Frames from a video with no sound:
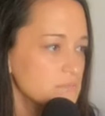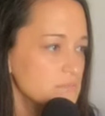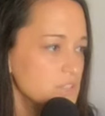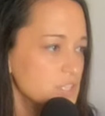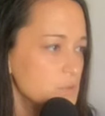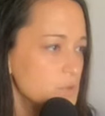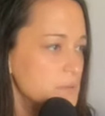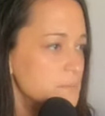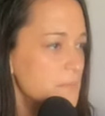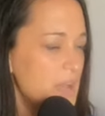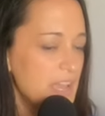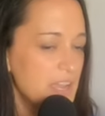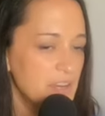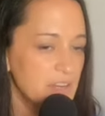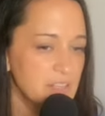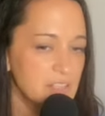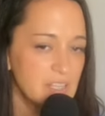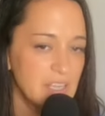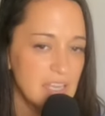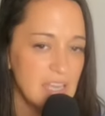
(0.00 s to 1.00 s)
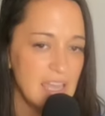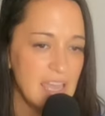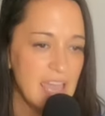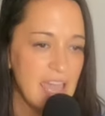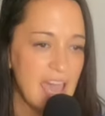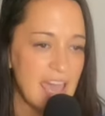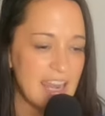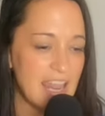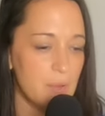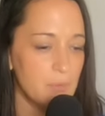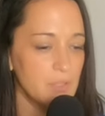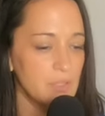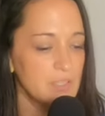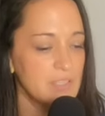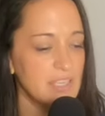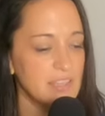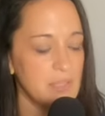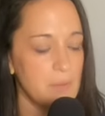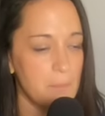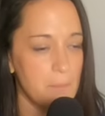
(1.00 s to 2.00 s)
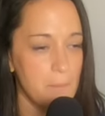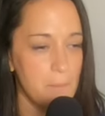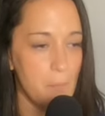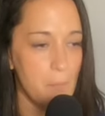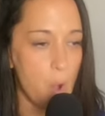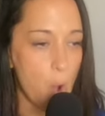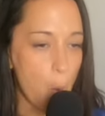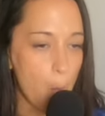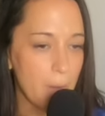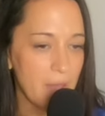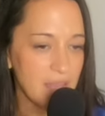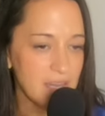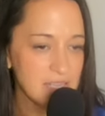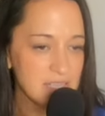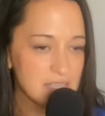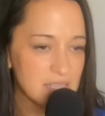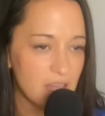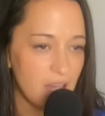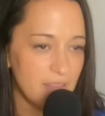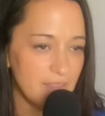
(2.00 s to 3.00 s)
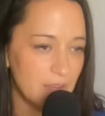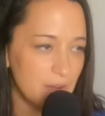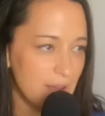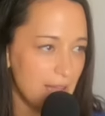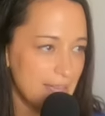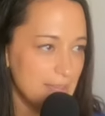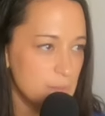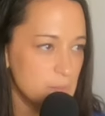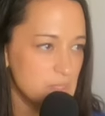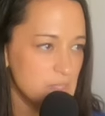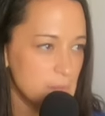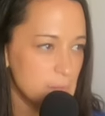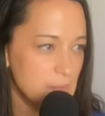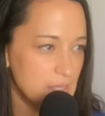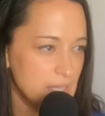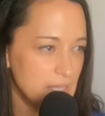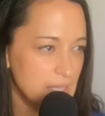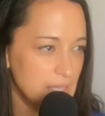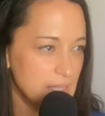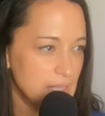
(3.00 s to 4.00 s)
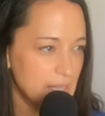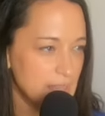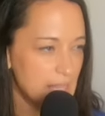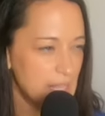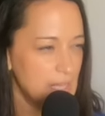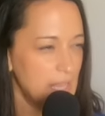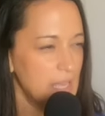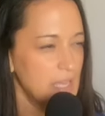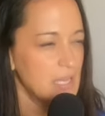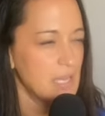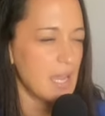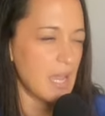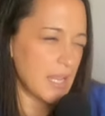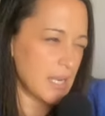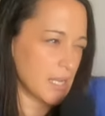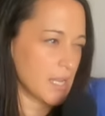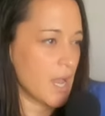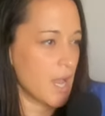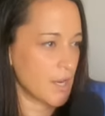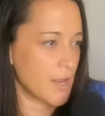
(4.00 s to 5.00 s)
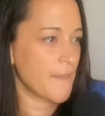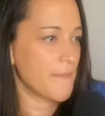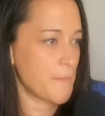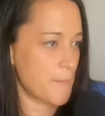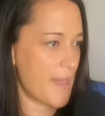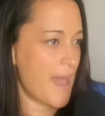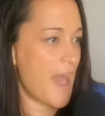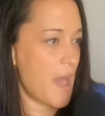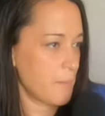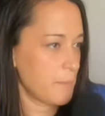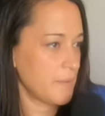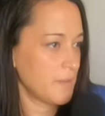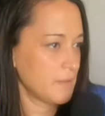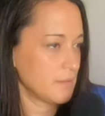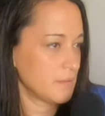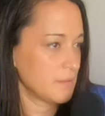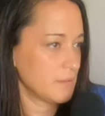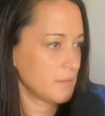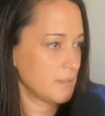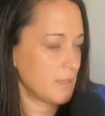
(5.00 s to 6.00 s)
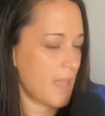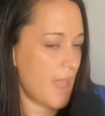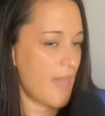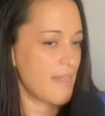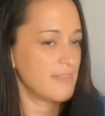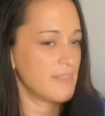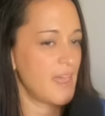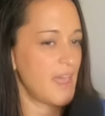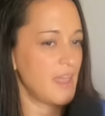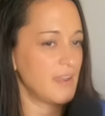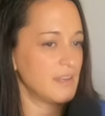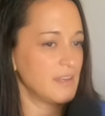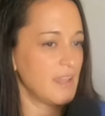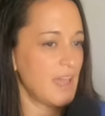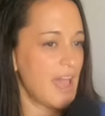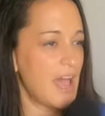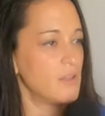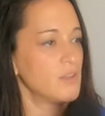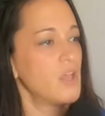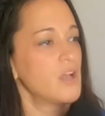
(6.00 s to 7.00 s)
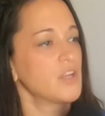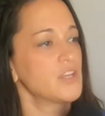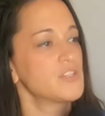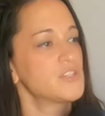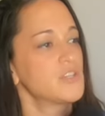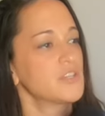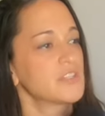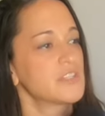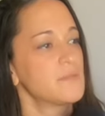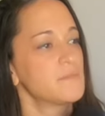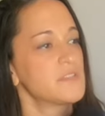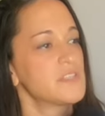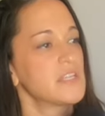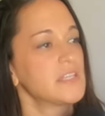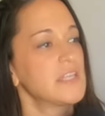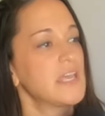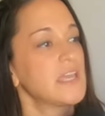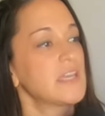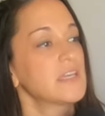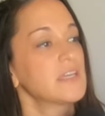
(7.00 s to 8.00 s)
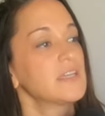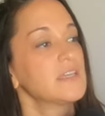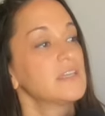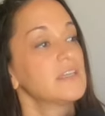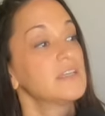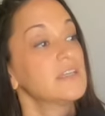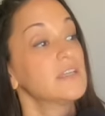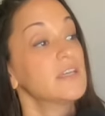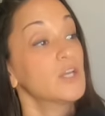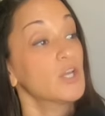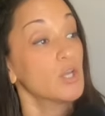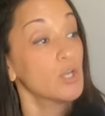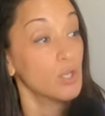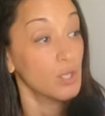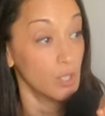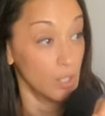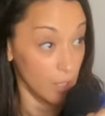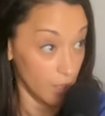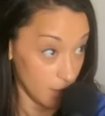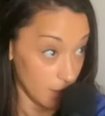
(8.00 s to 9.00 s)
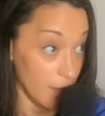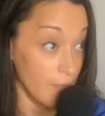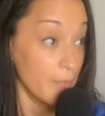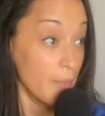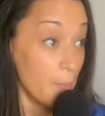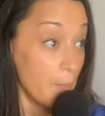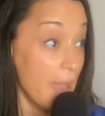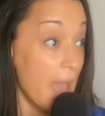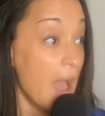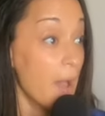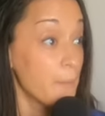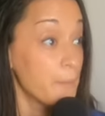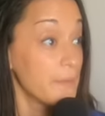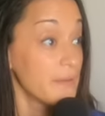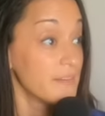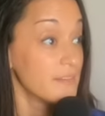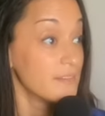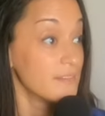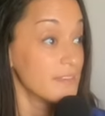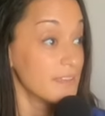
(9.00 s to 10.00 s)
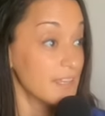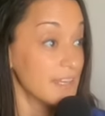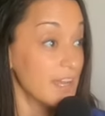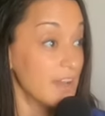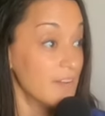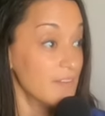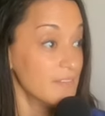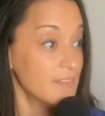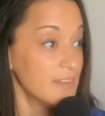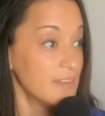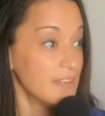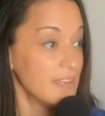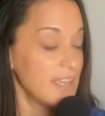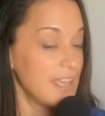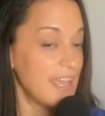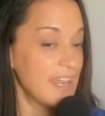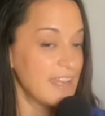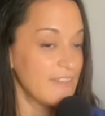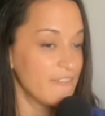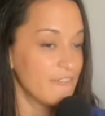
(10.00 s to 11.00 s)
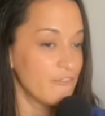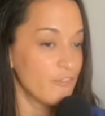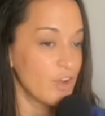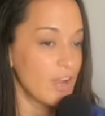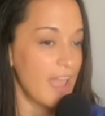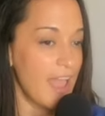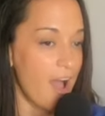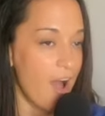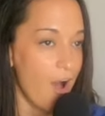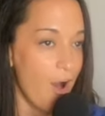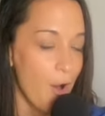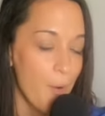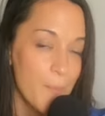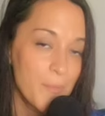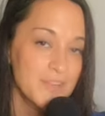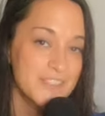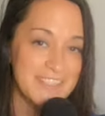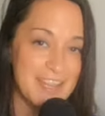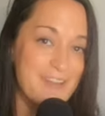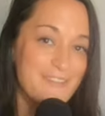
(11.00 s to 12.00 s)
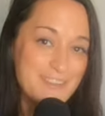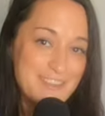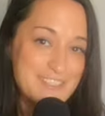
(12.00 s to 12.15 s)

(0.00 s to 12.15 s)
you know admired and i would look at the moment on their imdb that they like kind of got on the map yeah and then how long it took them to like get on the map right you know and for almost every